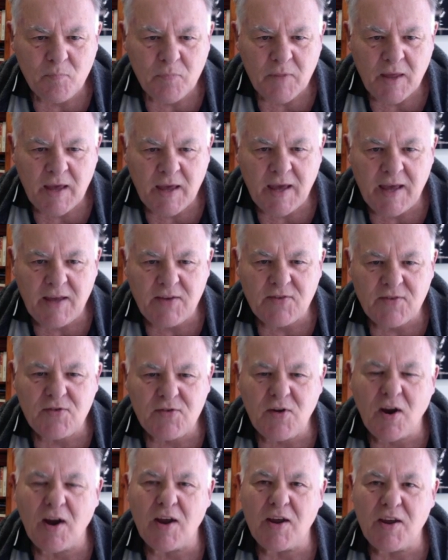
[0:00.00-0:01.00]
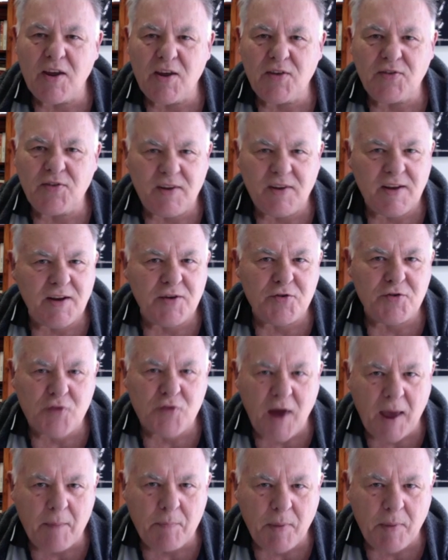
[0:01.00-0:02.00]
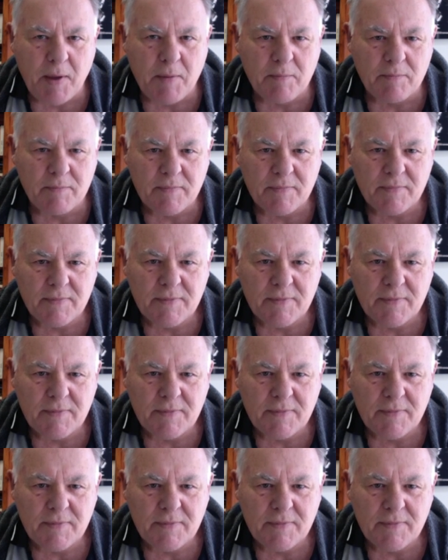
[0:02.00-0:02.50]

it's not easy to trap him,